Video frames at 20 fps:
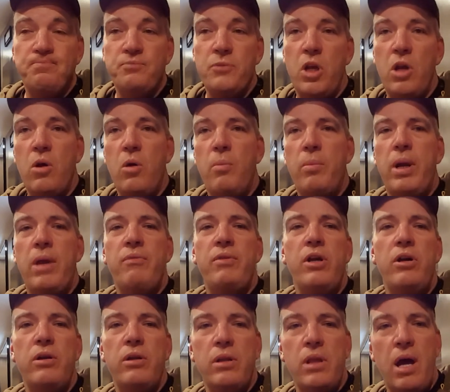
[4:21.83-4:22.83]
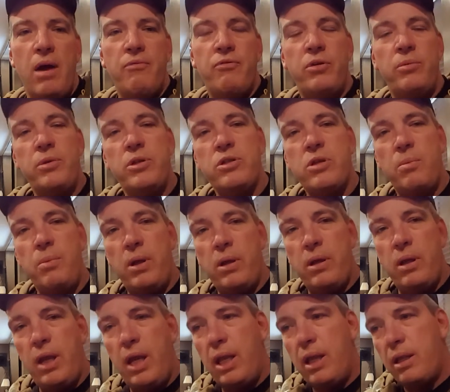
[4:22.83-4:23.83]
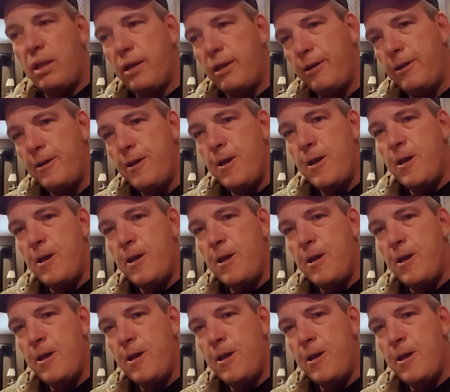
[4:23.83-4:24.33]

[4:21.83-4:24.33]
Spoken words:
But I've learned a lot from this community, and